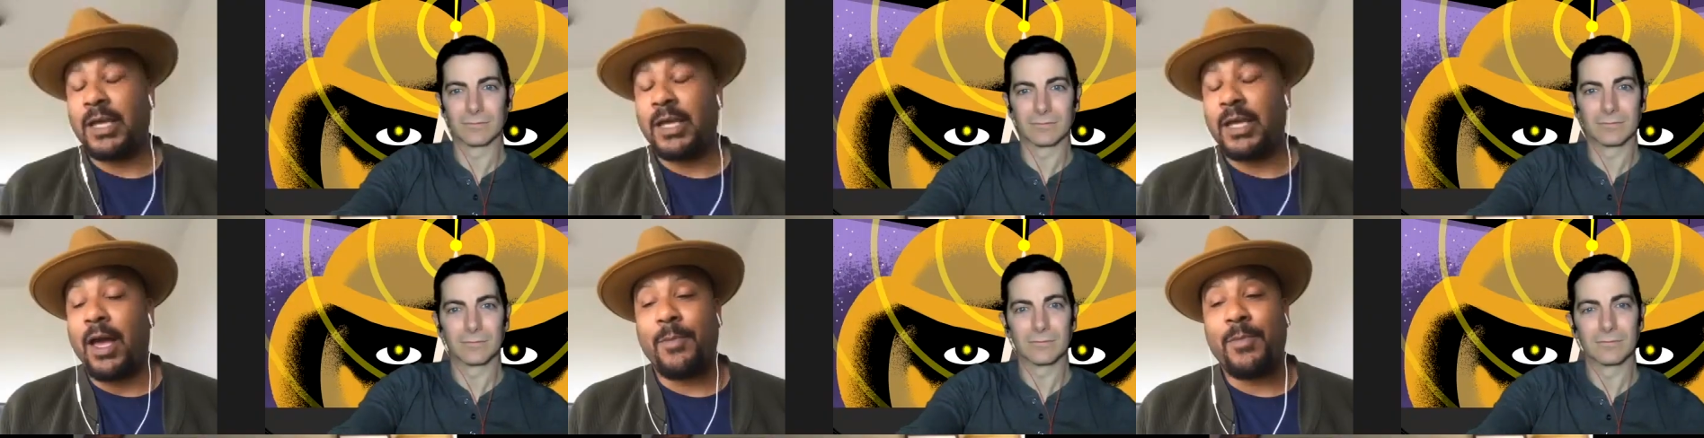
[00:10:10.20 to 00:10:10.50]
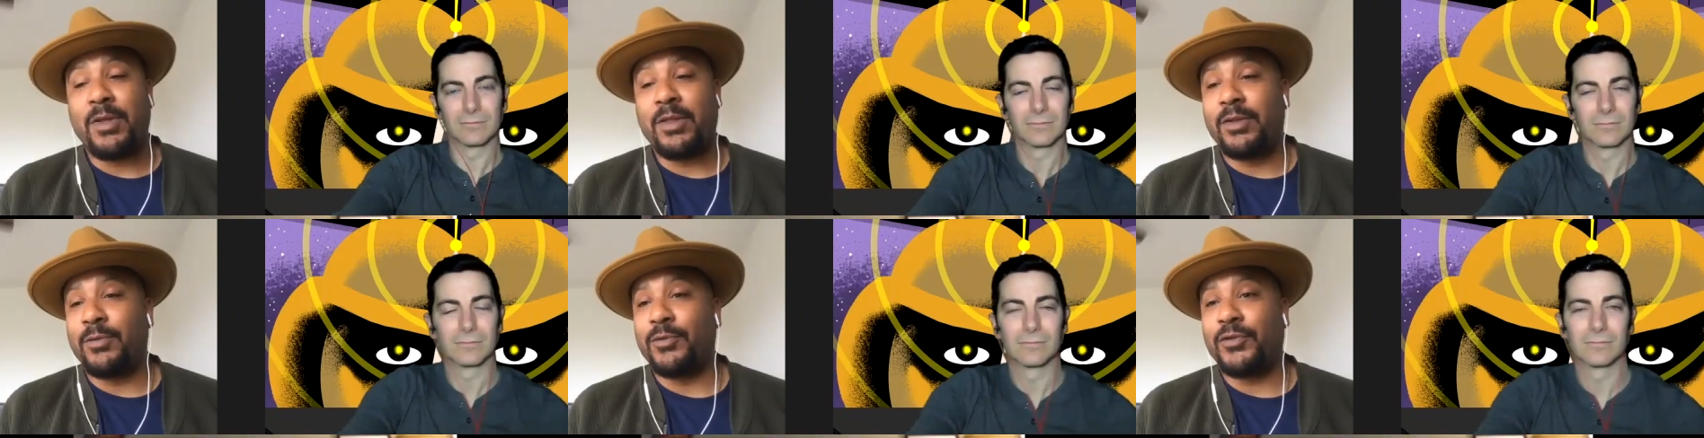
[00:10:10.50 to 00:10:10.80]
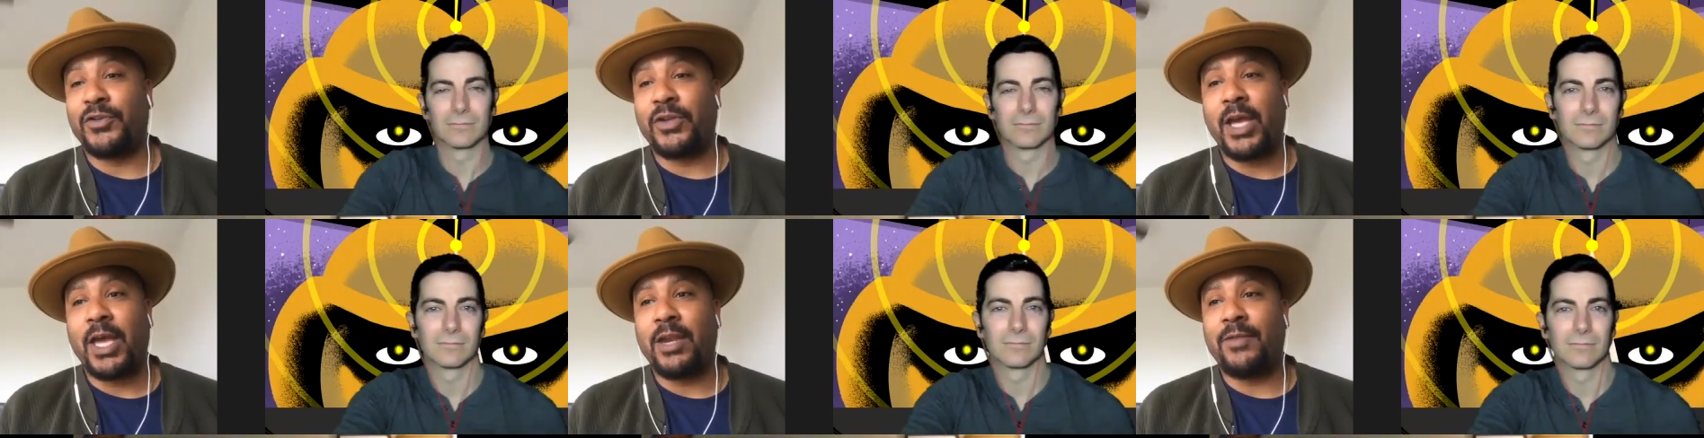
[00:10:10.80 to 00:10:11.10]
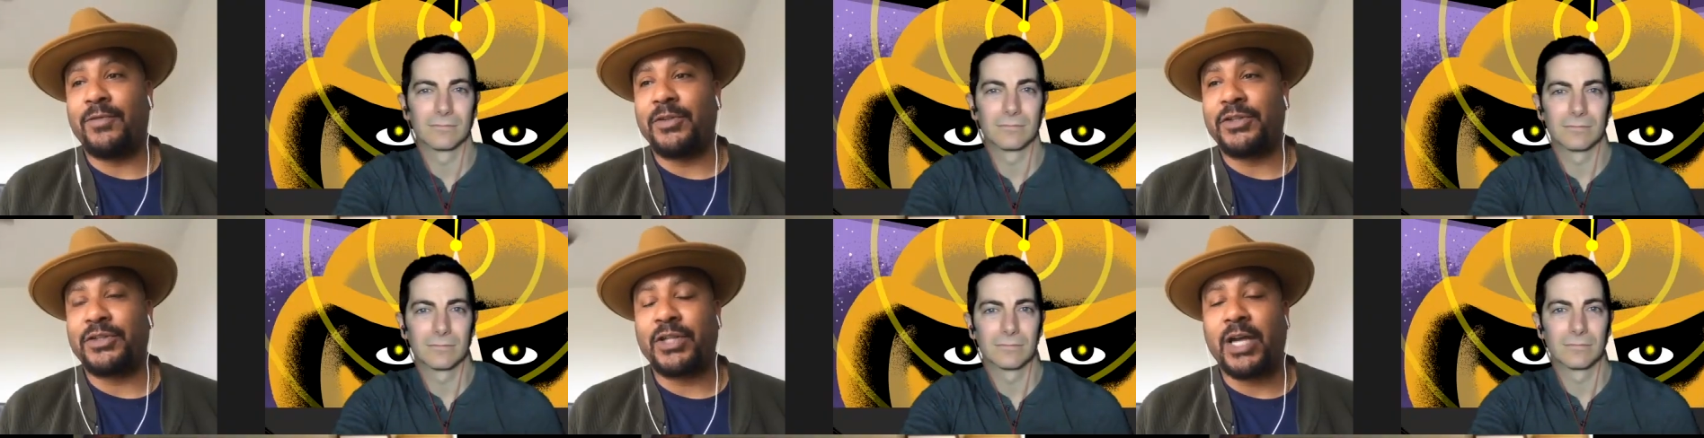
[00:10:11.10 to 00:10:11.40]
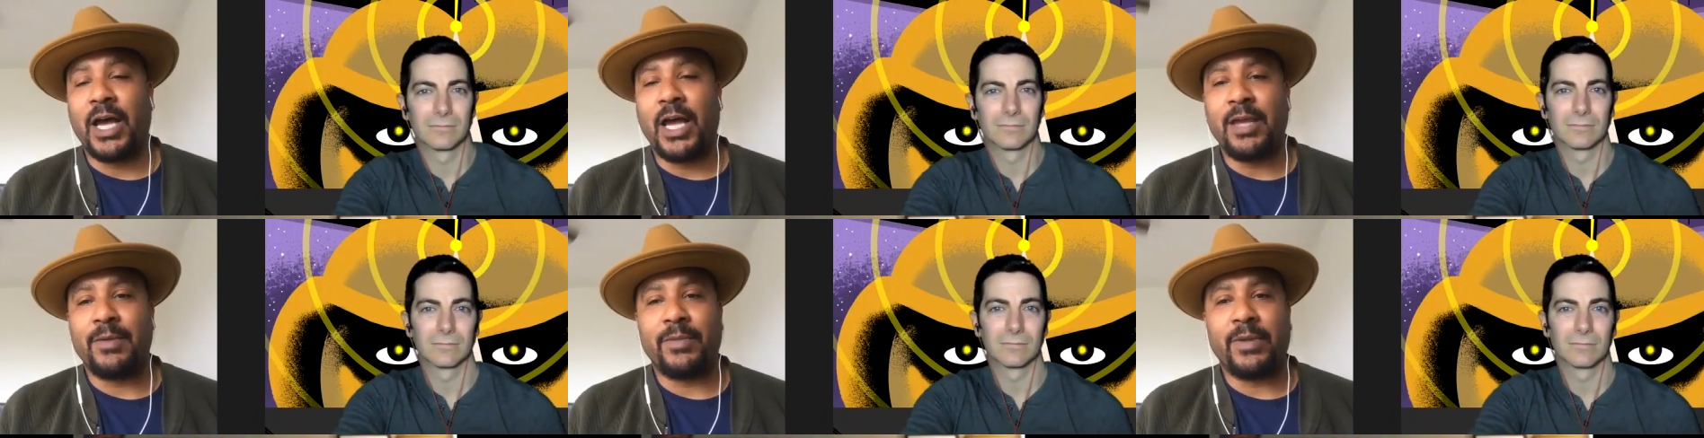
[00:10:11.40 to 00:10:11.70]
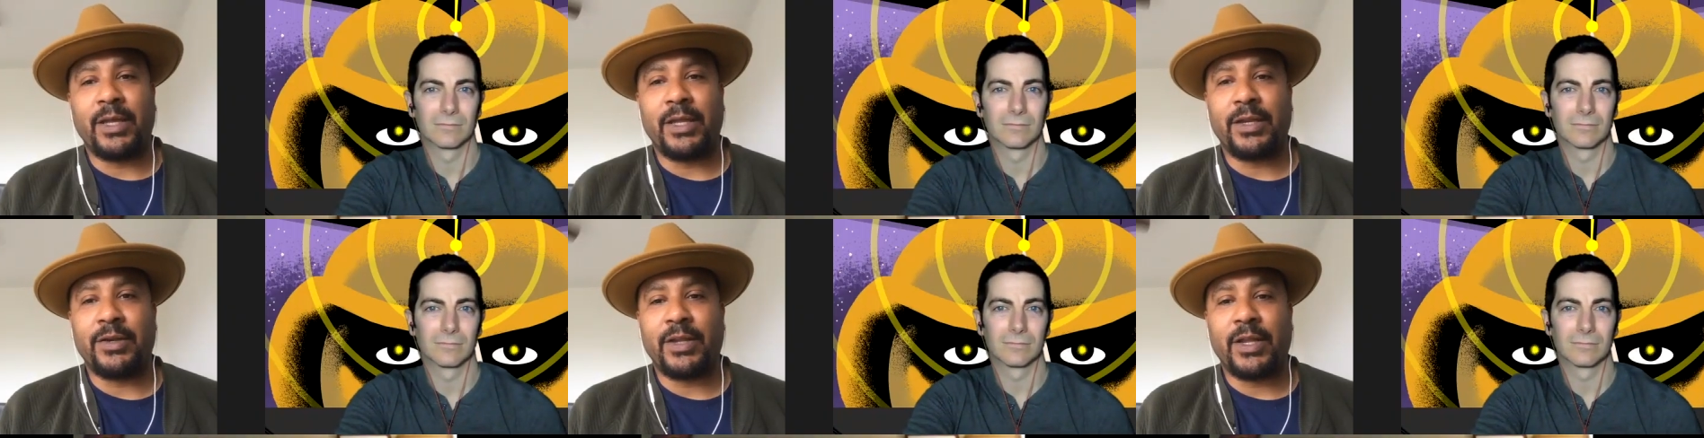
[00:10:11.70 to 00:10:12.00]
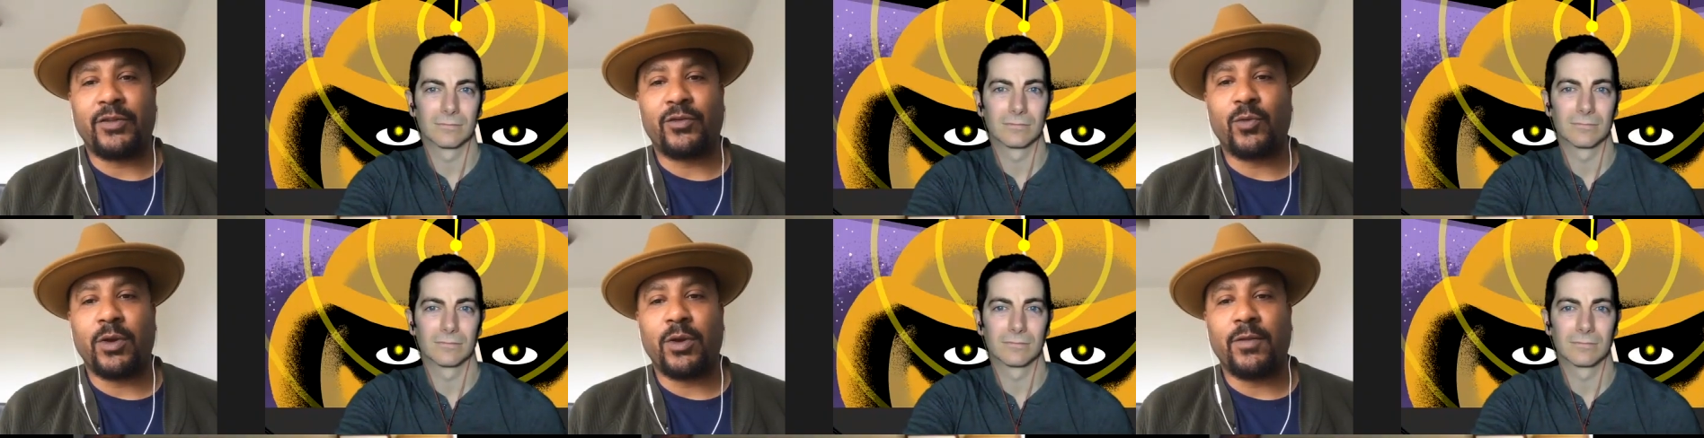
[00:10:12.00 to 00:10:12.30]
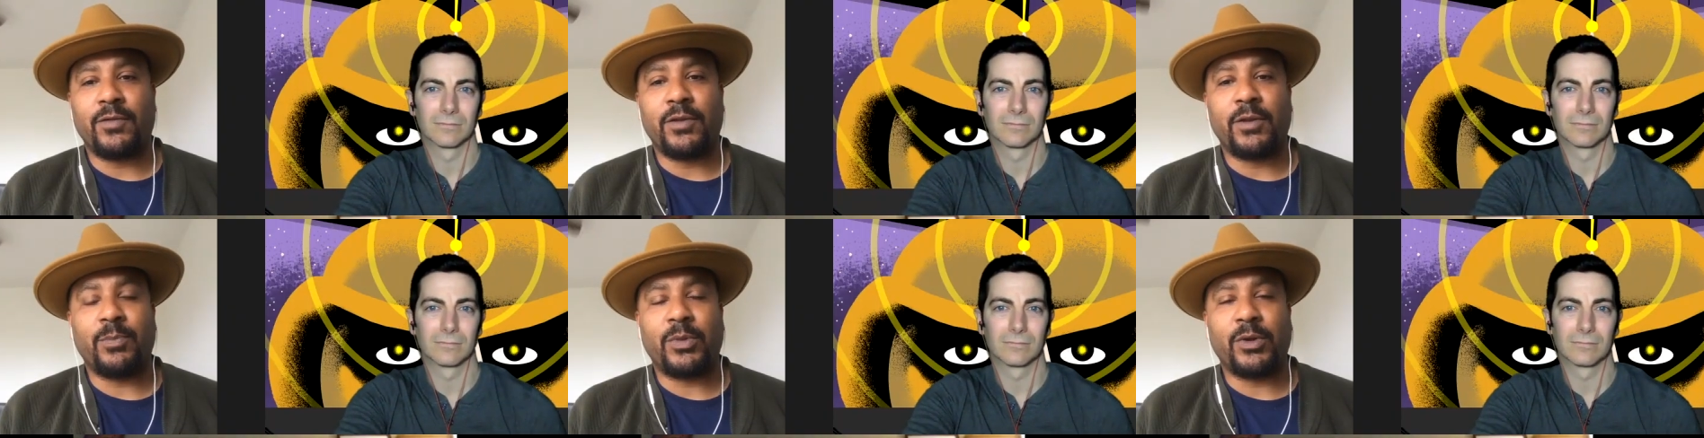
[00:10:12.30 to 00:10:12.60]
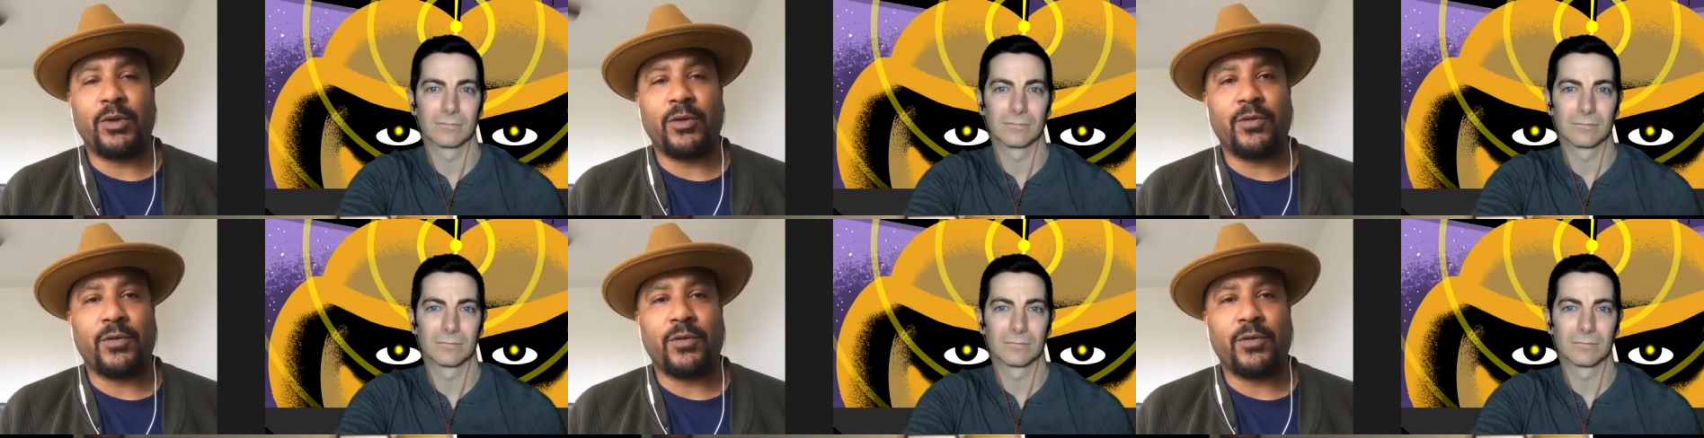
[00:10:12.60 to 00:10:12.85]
Speaker 1: I mean, it was ahead of its time. And that's one of the beautiful